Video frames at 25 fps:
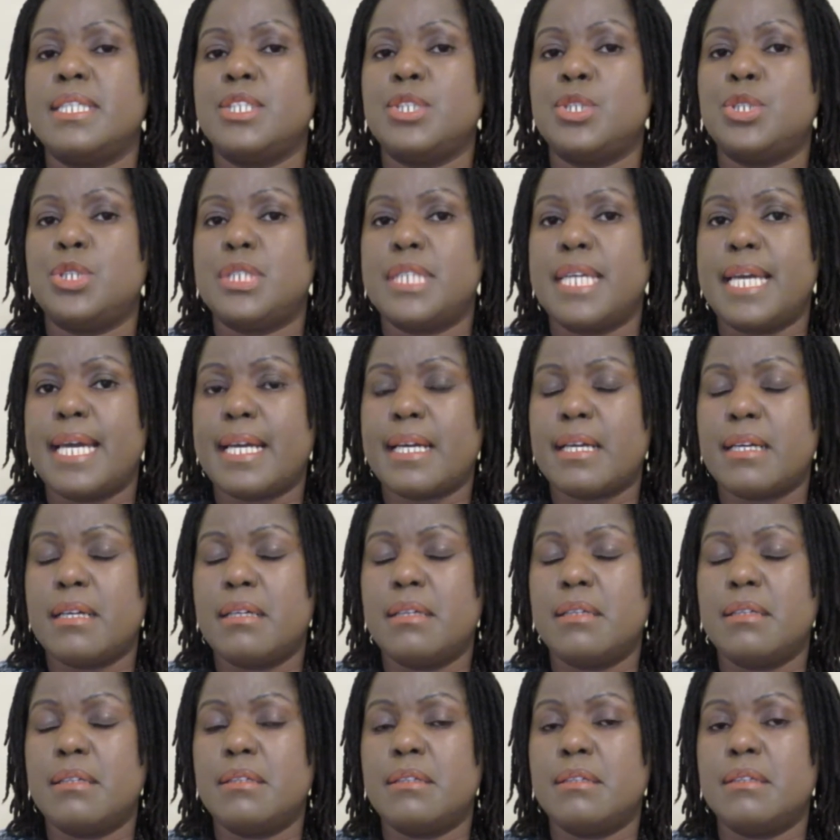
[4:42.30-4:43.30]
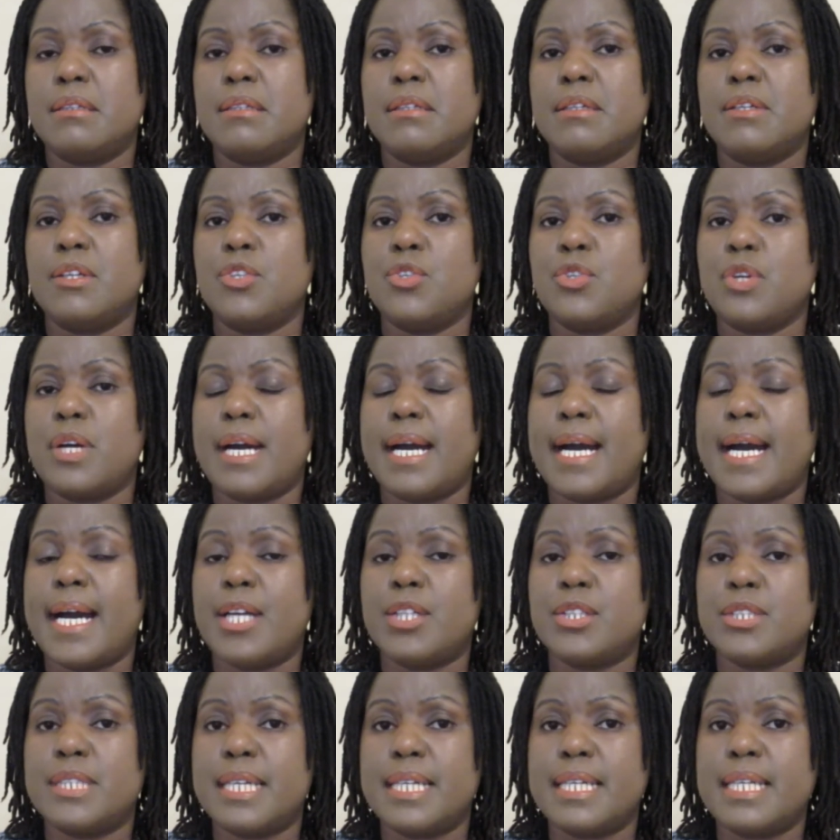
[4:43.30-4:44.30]
check your
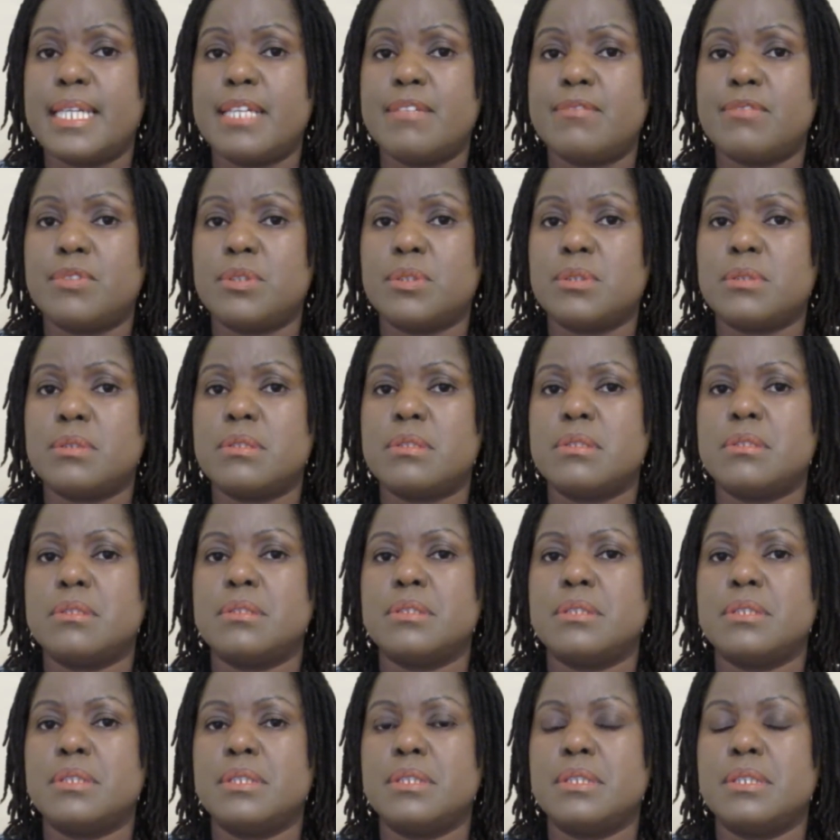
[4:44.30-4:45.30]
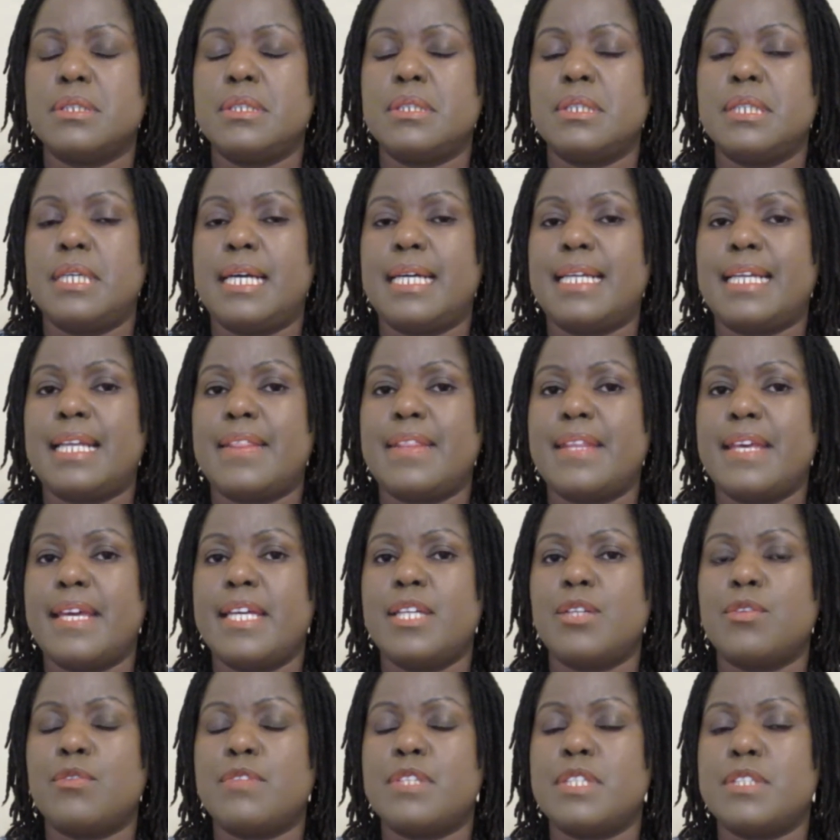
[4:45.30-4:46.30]
iodine levels, and at the
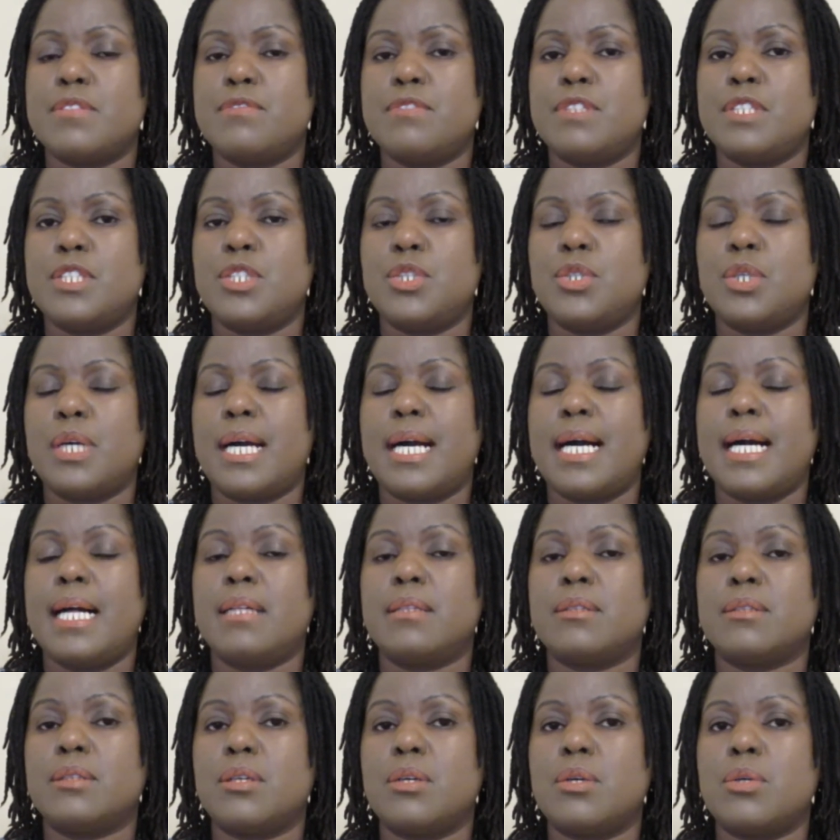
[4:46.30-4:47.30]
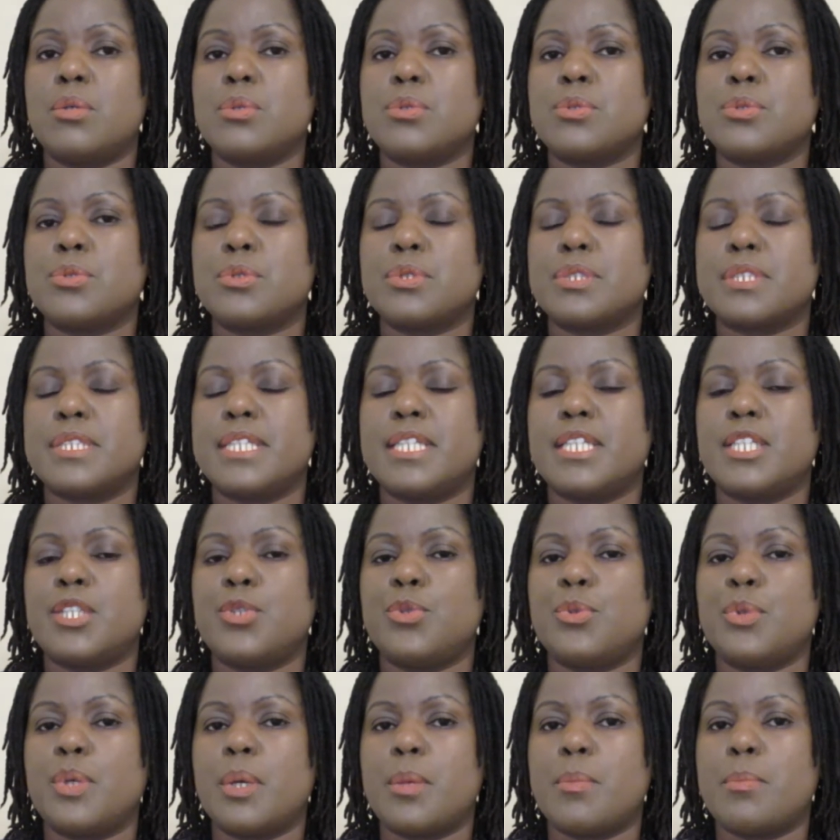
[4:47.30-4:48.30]
end of this video I'll also tell
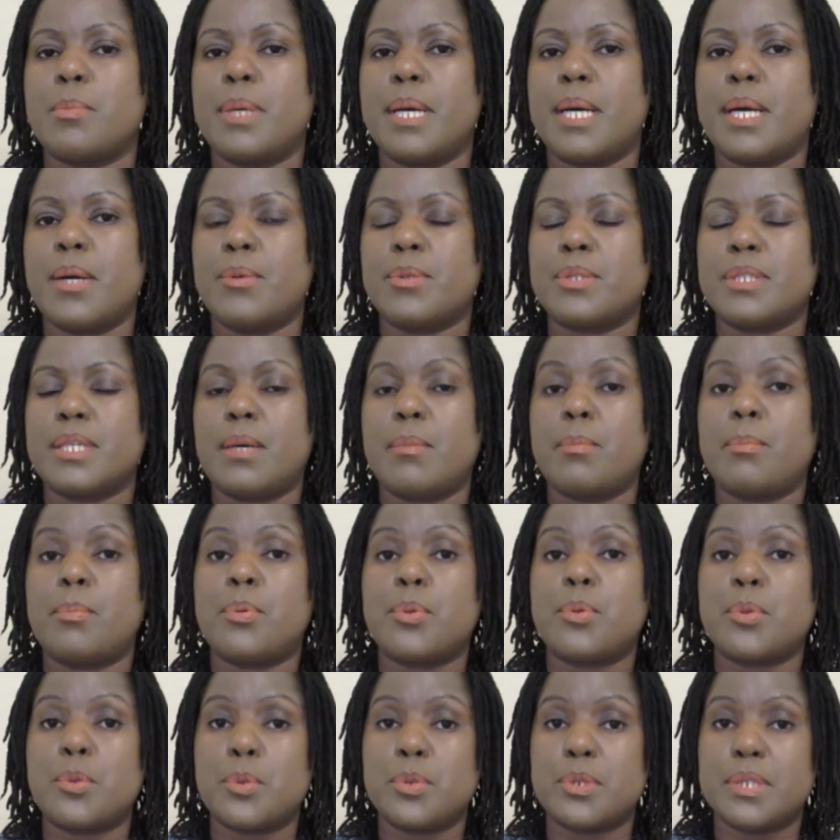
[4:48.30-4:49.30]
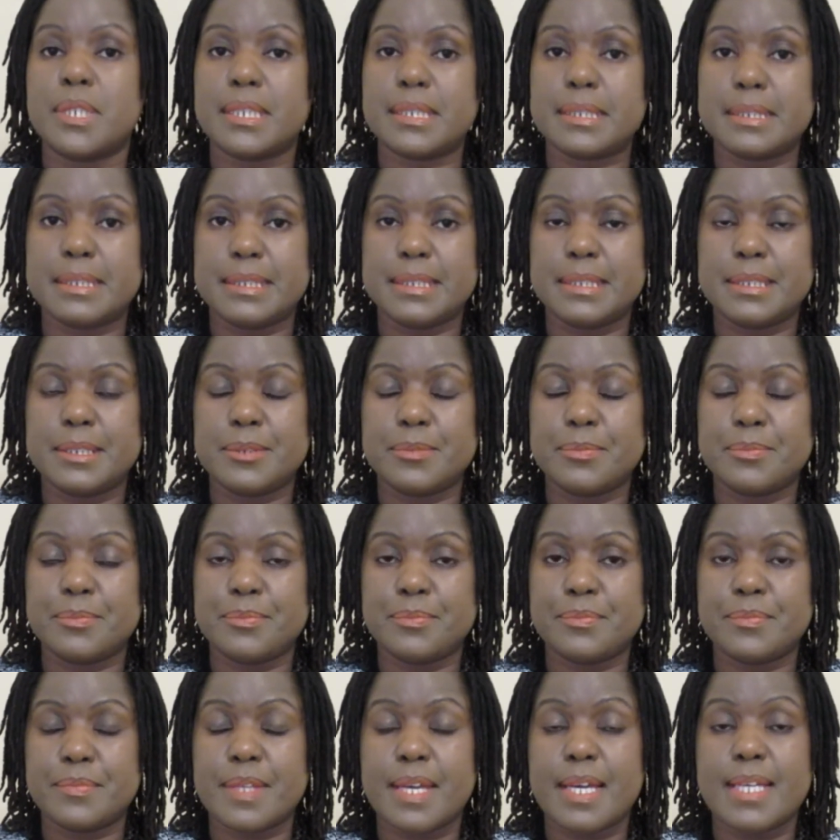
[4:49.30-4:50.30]
you about a product,
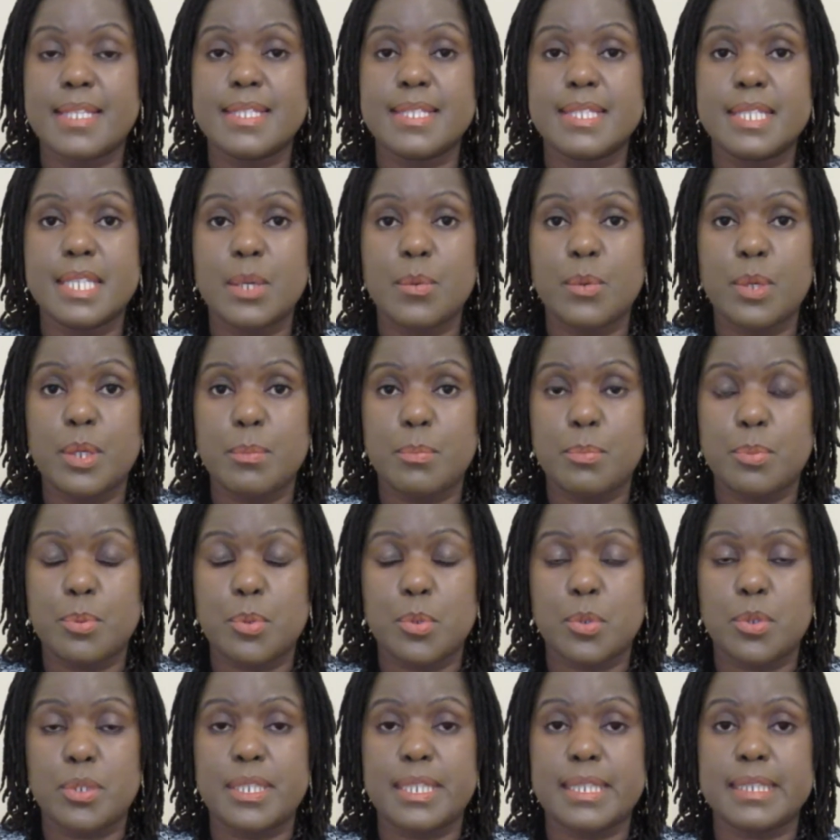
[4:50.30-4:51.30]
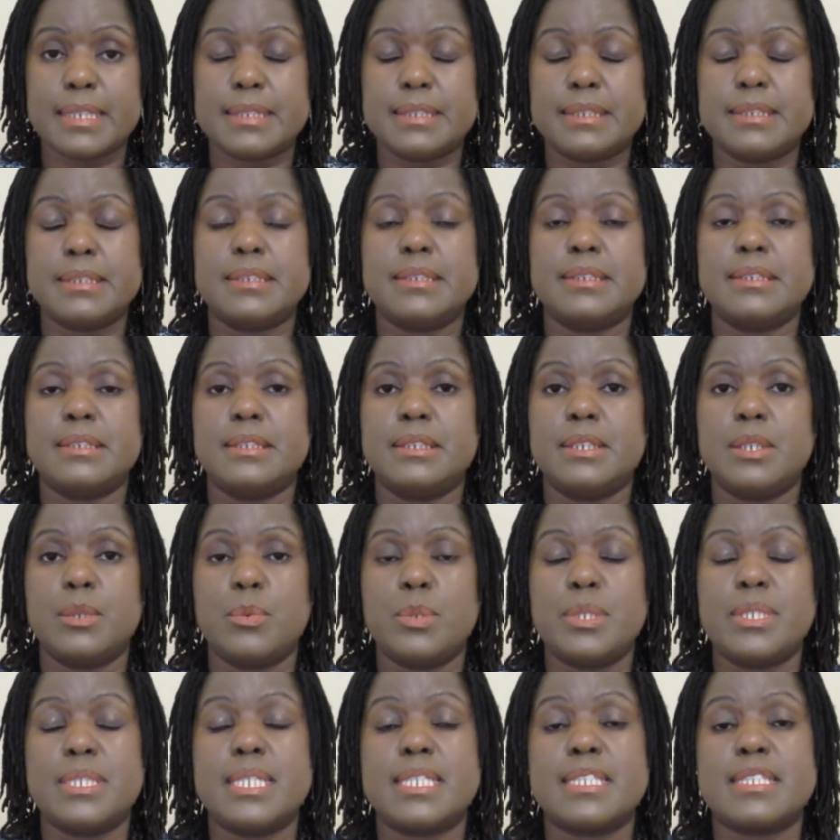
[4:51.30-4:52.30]
a seaweed product
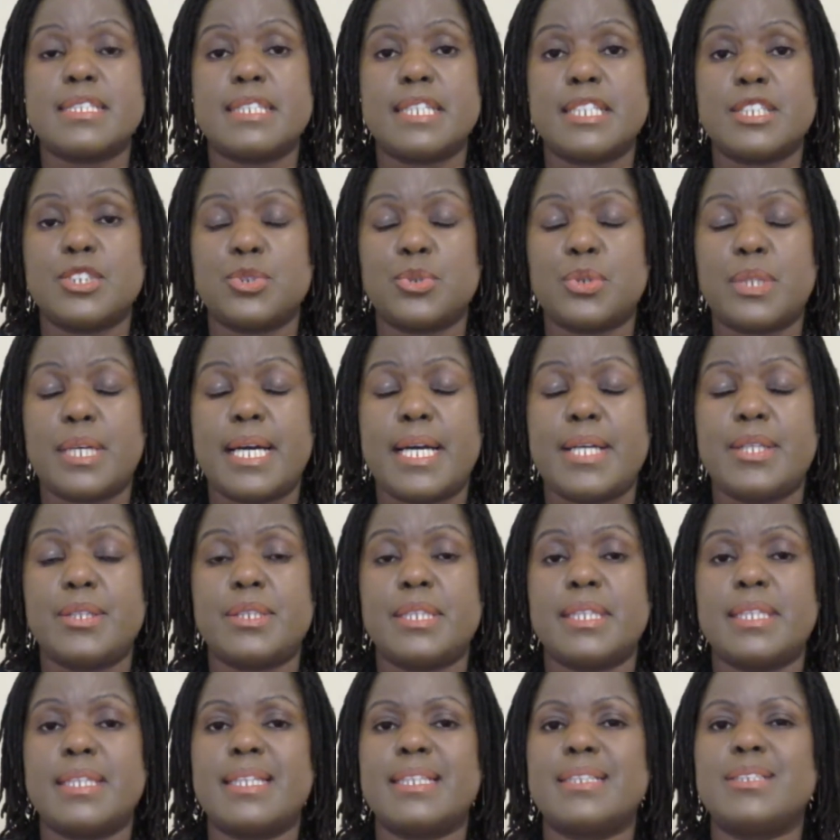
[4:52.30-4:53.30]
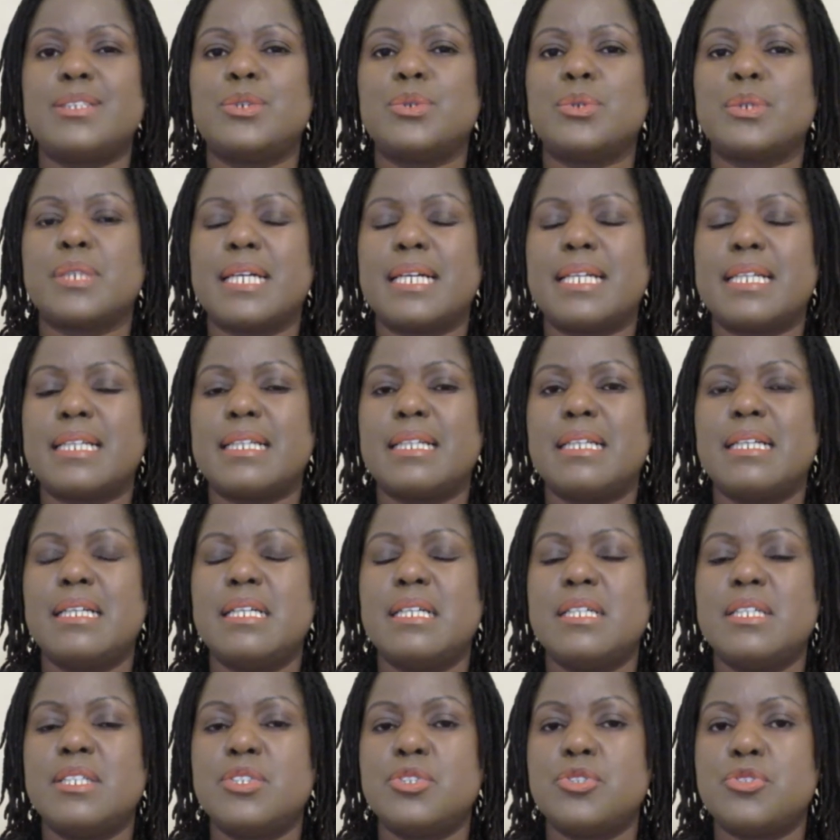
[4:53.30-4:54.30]
which has natural iodine that you can
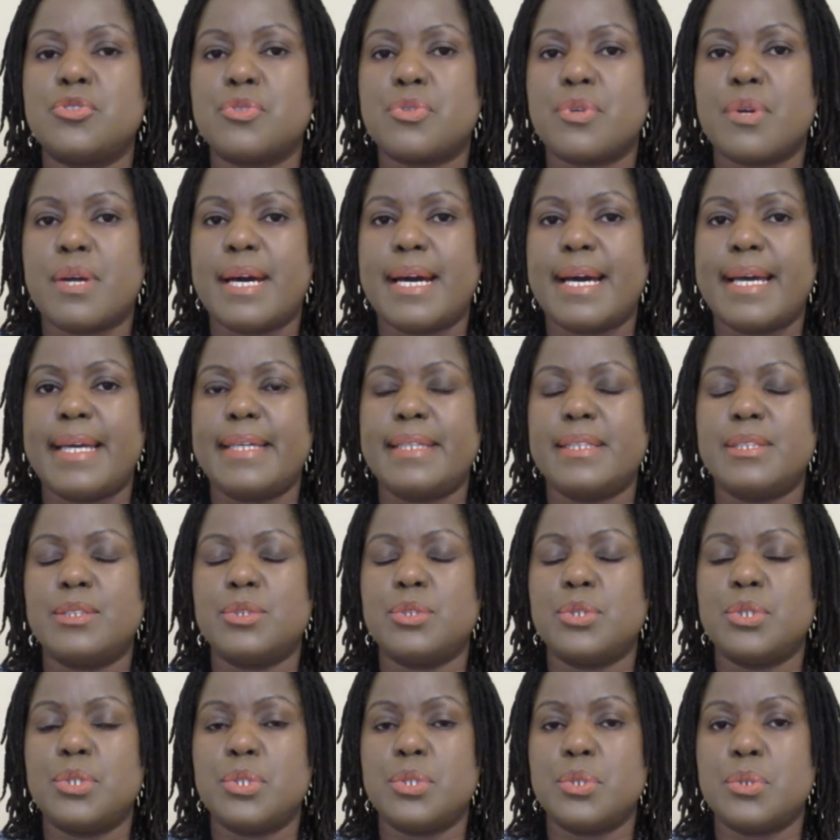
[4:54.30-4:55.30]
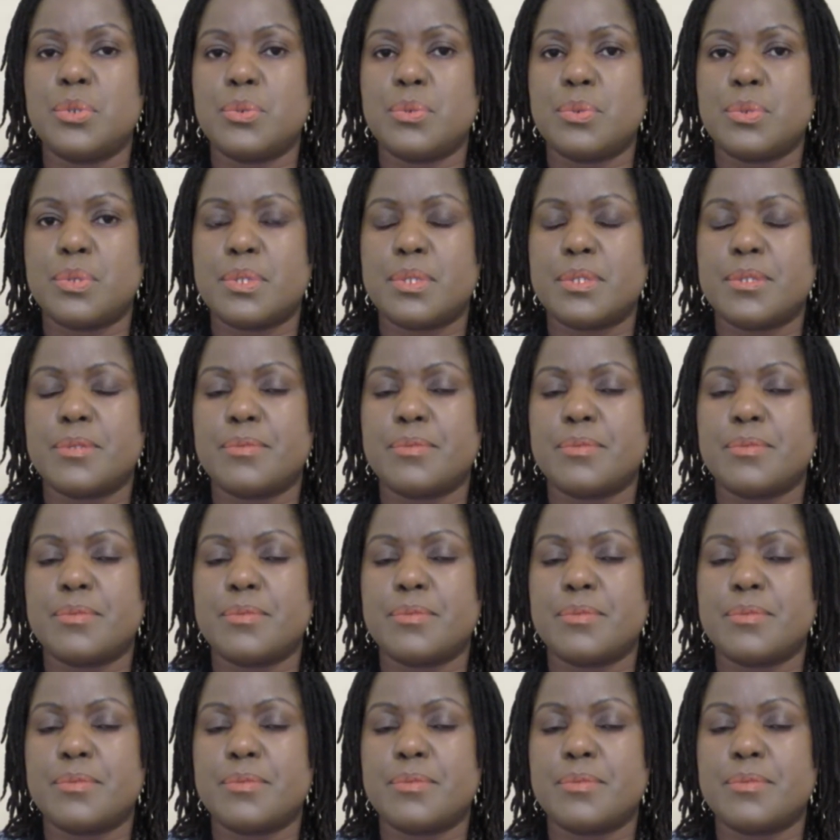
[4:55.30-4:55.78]
try to use.